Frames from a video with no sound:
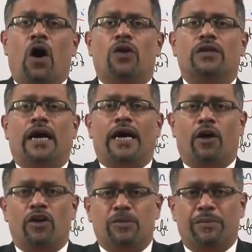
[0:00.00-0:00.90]
on
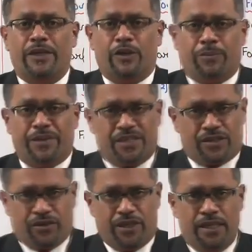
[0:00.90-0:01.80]
allotment
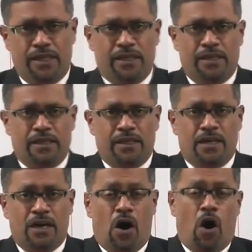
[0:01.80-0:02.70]
rupees 3,
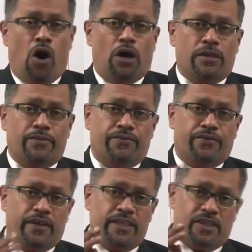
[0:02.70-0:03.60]
on
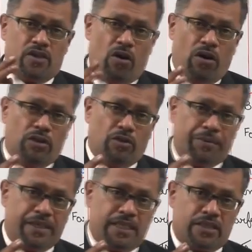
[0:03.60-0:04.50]
first call
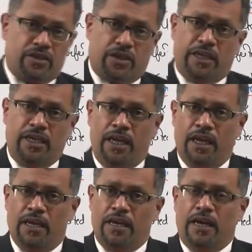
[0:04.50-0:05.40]
rupees
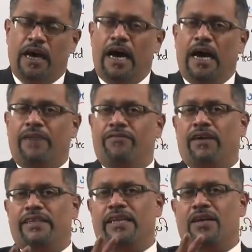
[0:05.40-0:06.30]
3 and
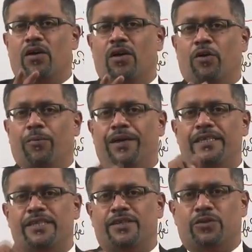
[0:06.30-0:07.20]
final call
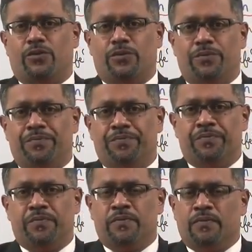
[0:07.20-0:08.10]
rupees 2.
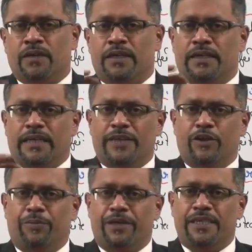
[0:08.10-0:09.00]

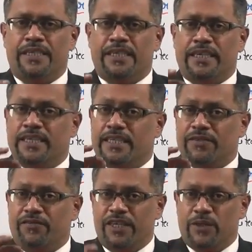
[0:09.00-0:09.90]
10 rupees is
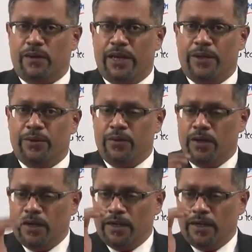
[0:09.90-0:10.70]
the face value